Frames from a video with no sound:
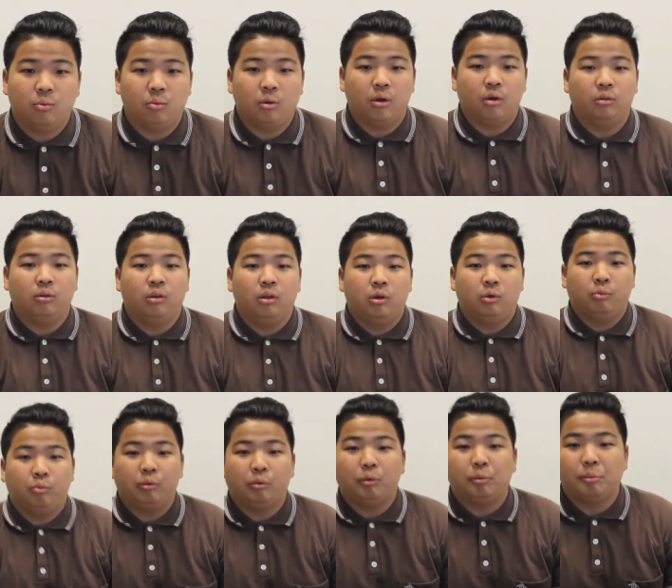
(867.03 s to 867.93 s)
Well,
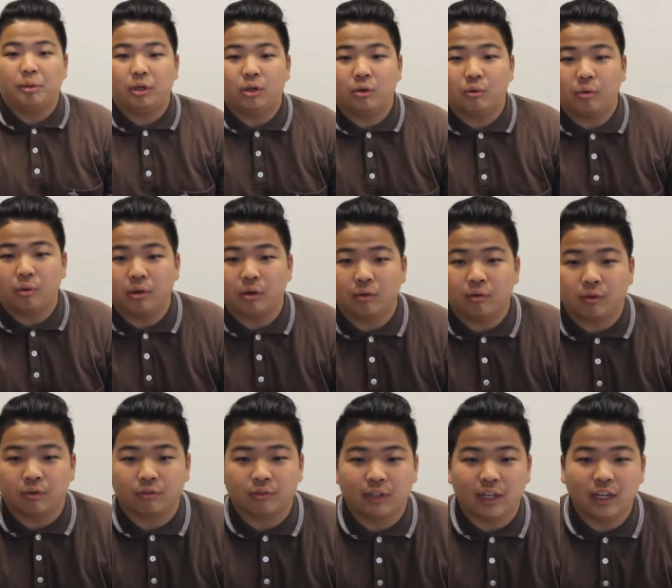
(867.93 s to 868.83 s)
we will be going
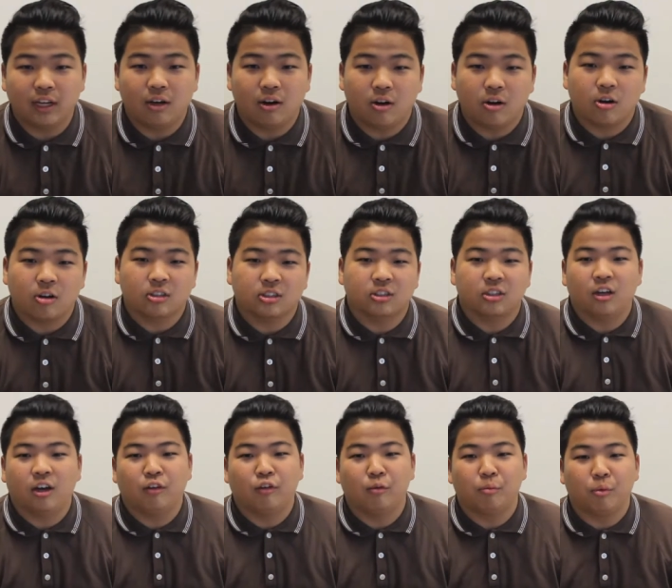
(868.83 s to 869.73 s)
over flying cars,
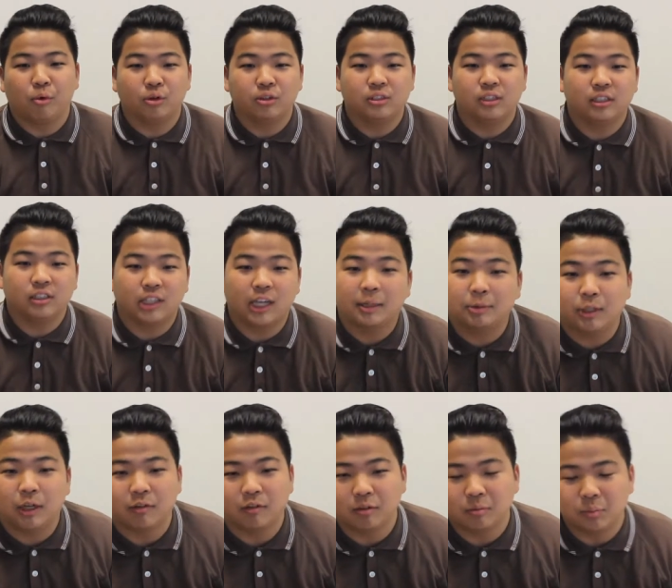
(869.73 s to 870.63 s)
hoverboards, and time
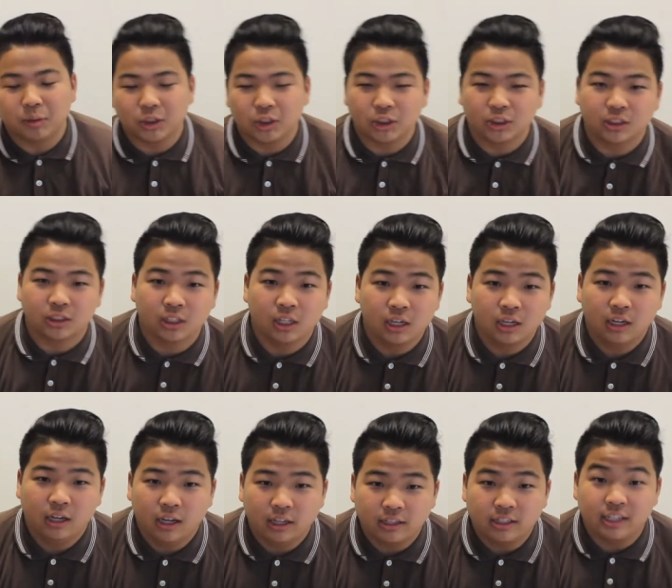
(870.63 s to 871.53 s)
traveling machines
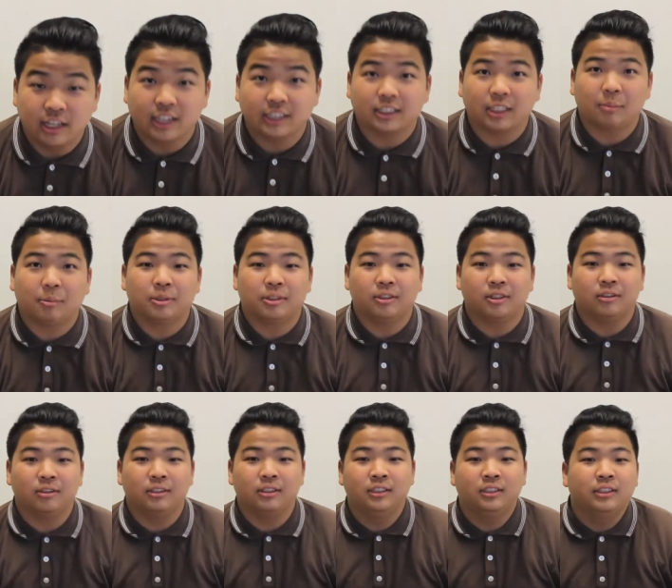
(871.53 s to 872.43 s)
in the next
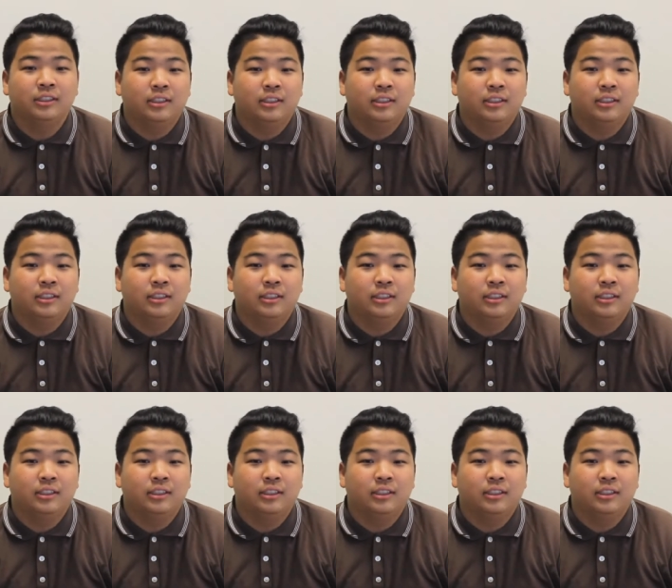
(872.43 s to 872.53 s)
episode.